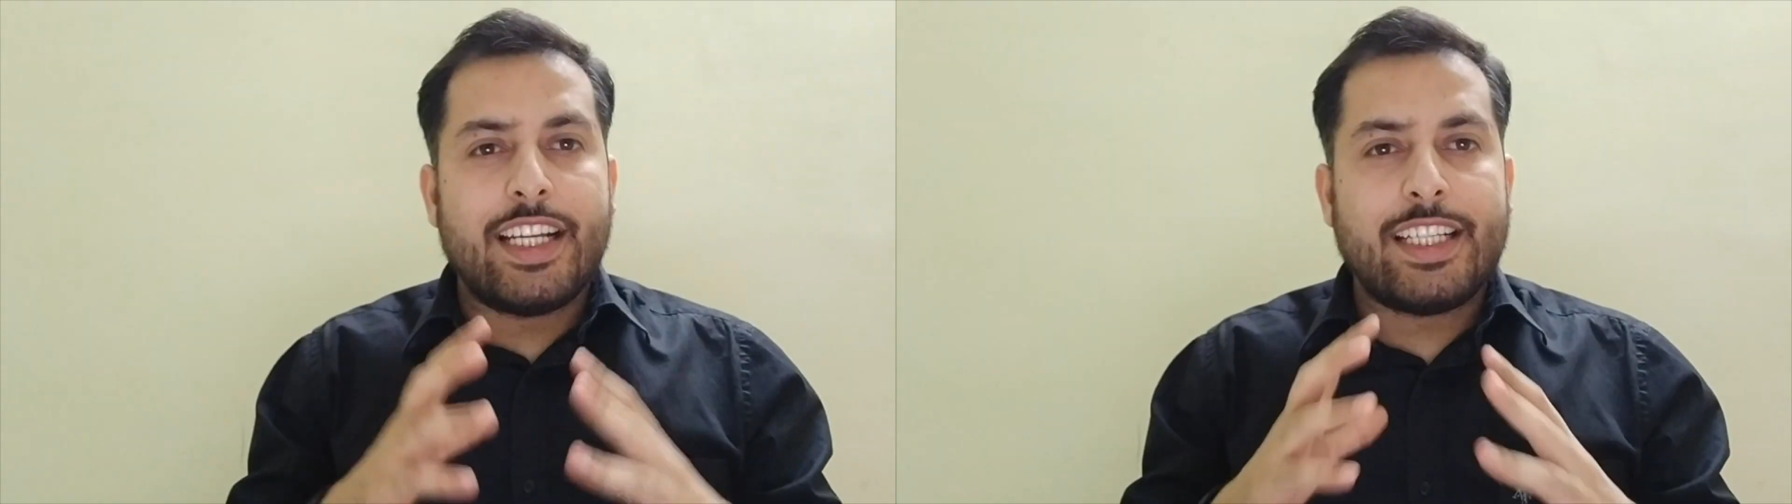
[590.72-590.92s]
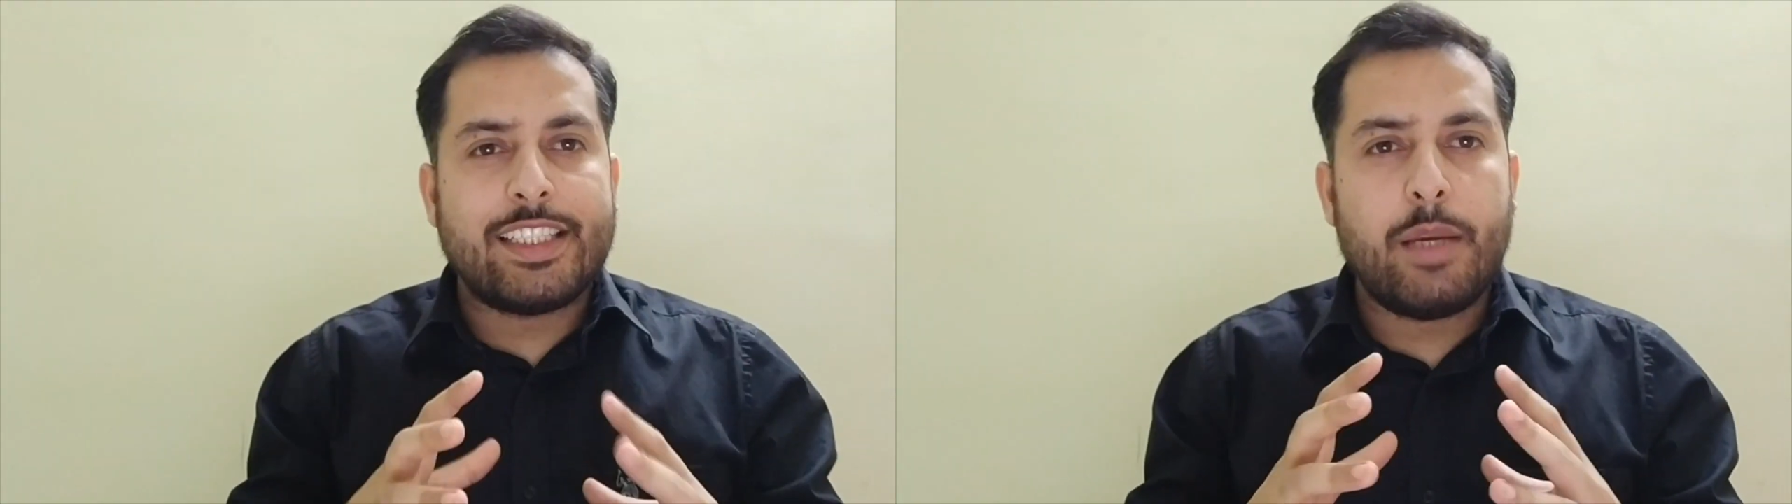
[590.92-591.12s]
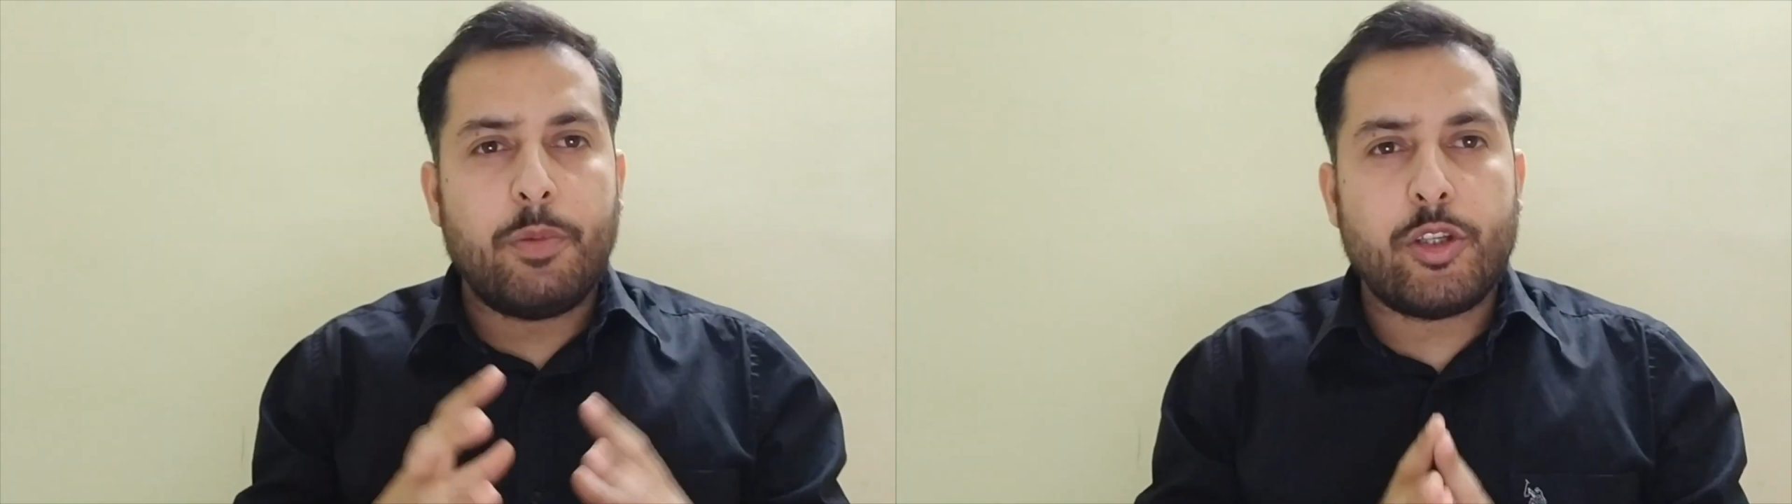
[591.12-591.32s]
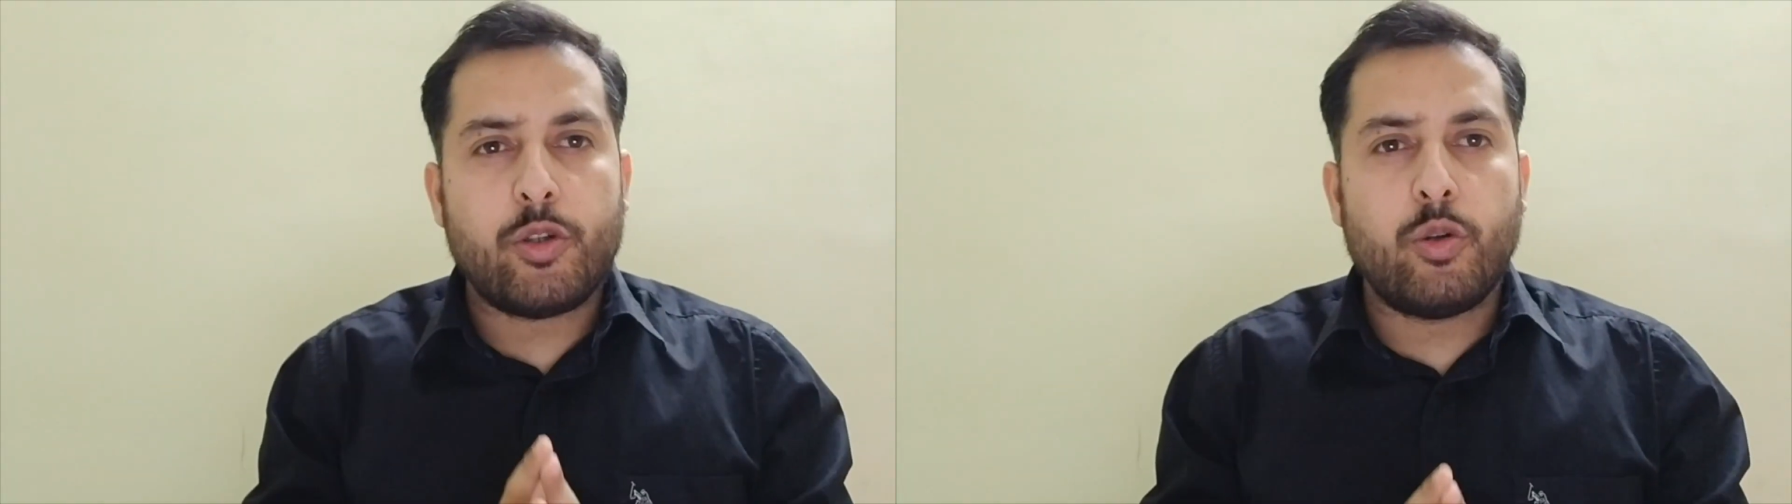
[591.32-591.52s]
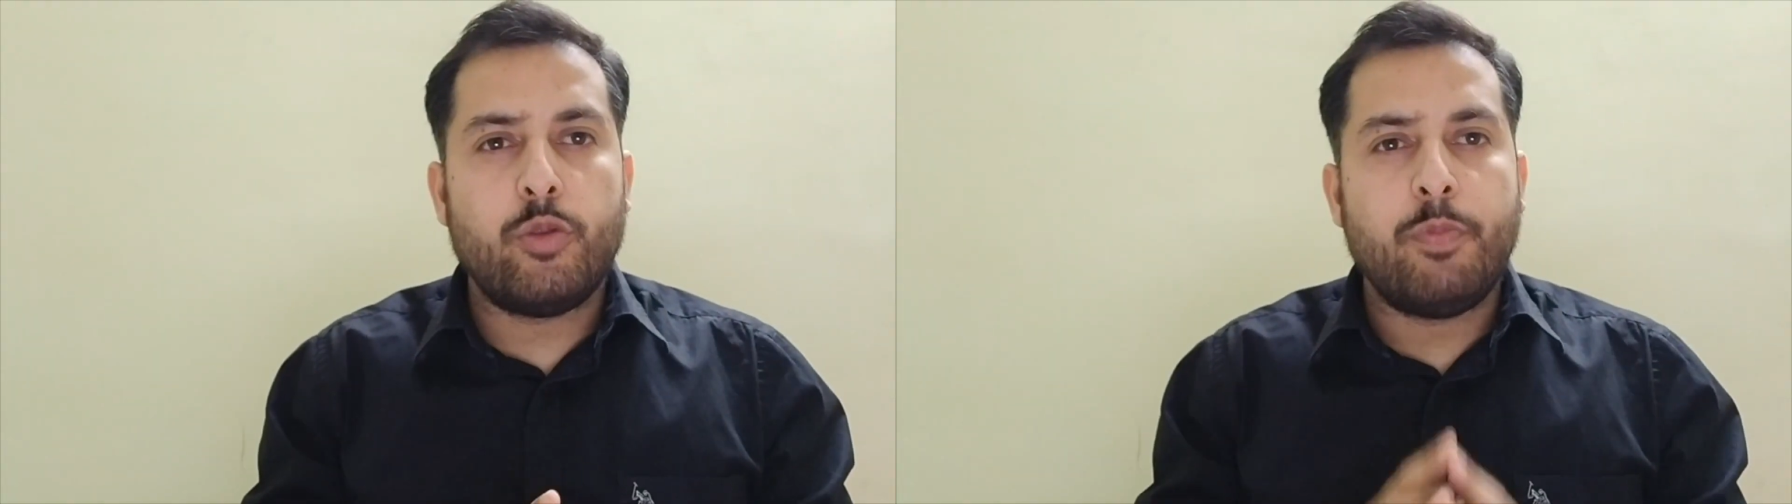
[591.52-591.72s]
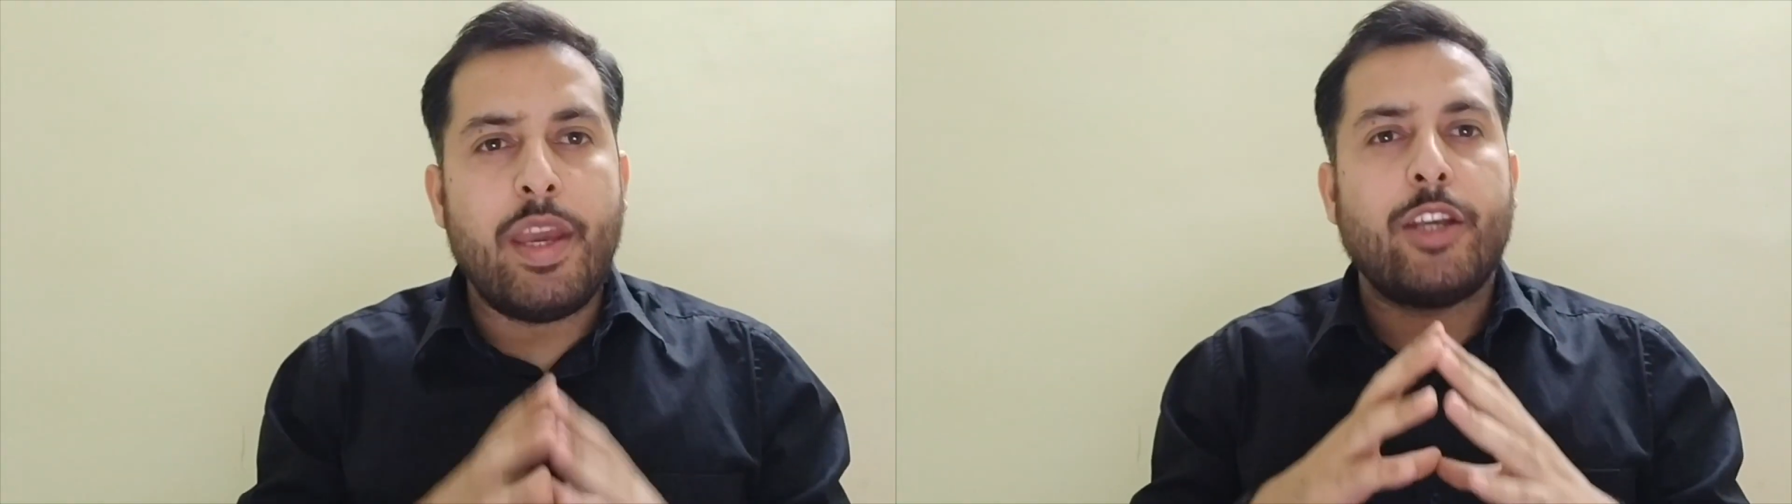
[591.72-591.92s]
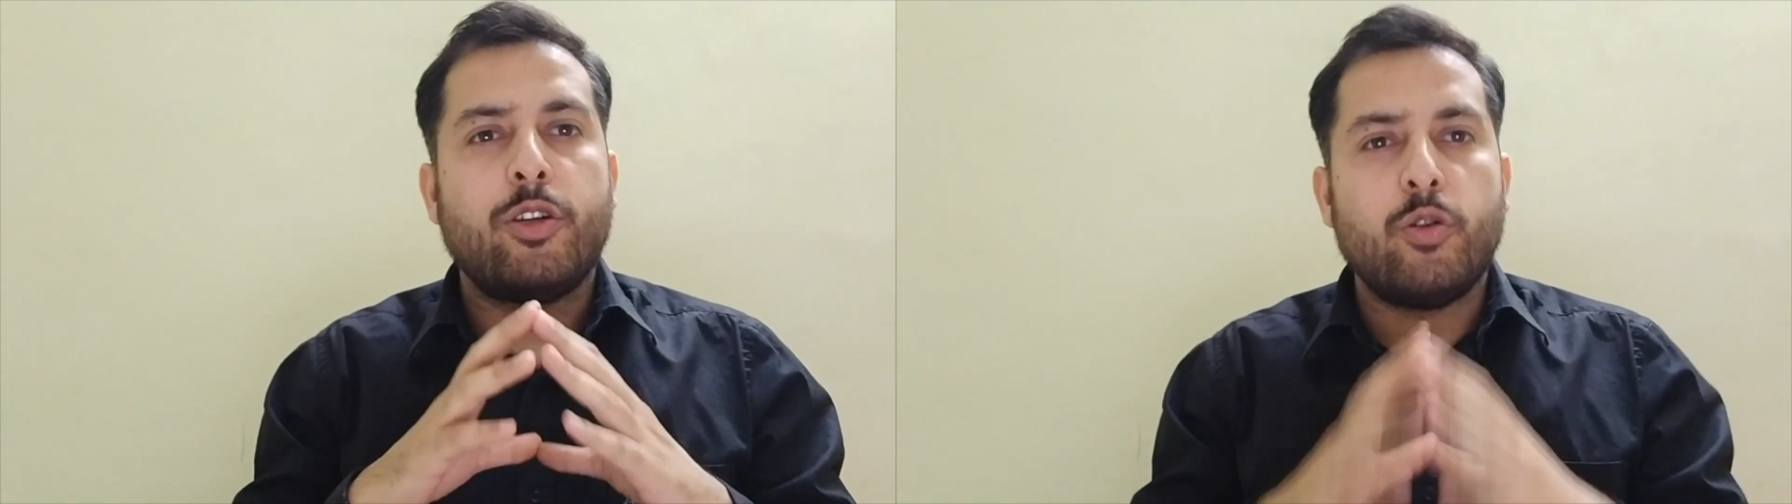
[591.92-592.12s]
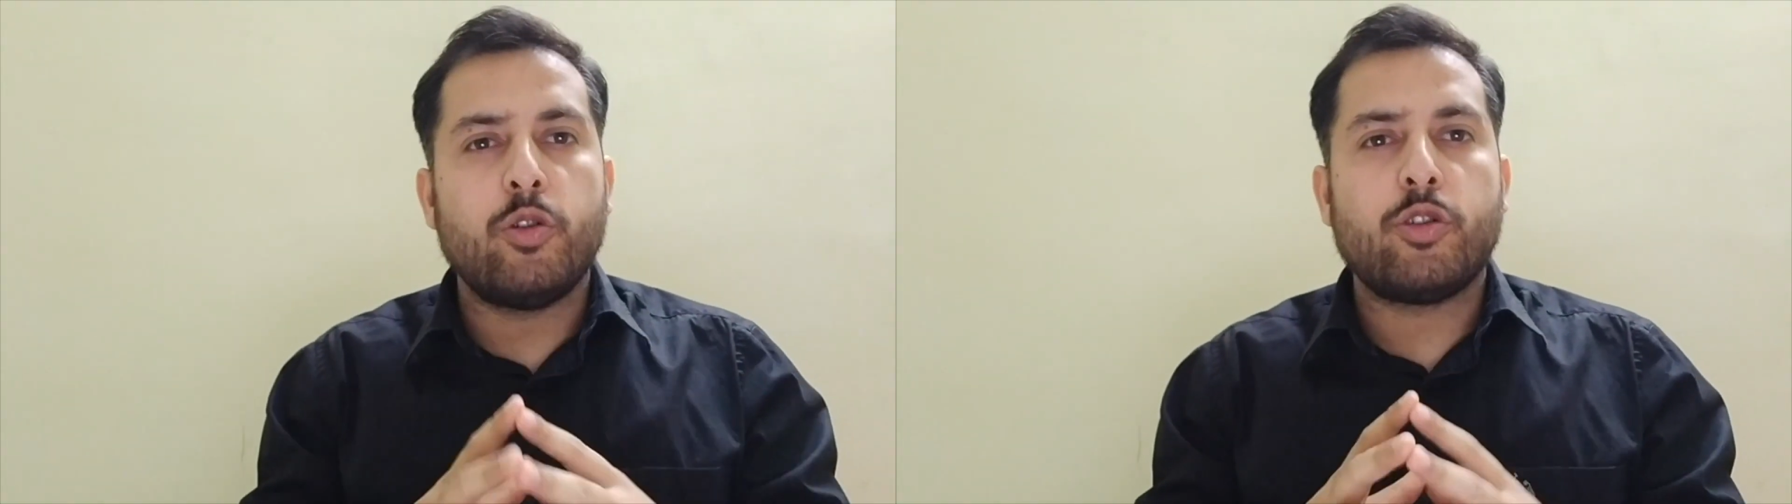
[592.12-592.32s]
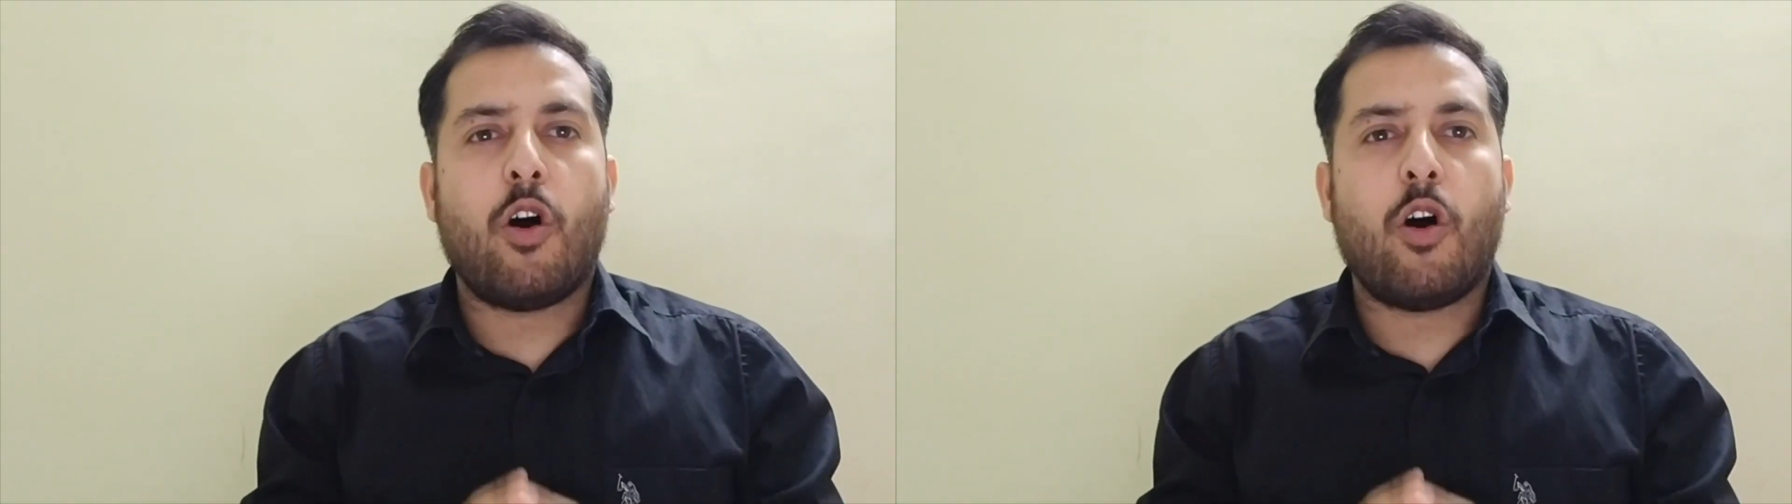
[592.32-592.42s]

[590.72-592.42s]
step is to make use